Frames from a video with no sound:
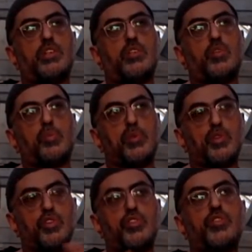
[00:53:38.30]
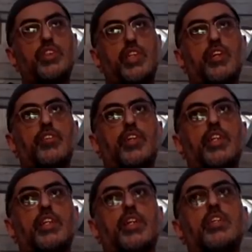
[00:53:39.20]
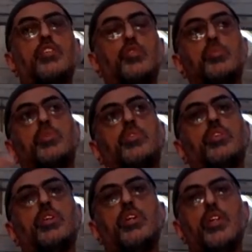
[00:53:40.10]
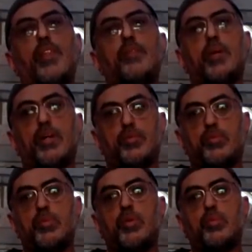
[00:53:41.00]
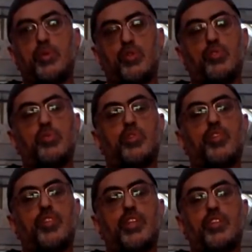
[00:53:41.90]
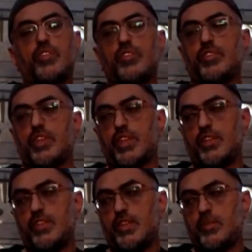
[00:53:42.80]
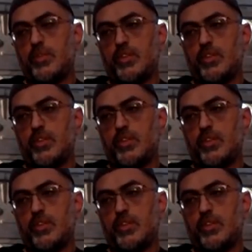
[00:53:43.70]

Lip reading: So the portion of reading in night is perhaps more, but also more reflection during the night time.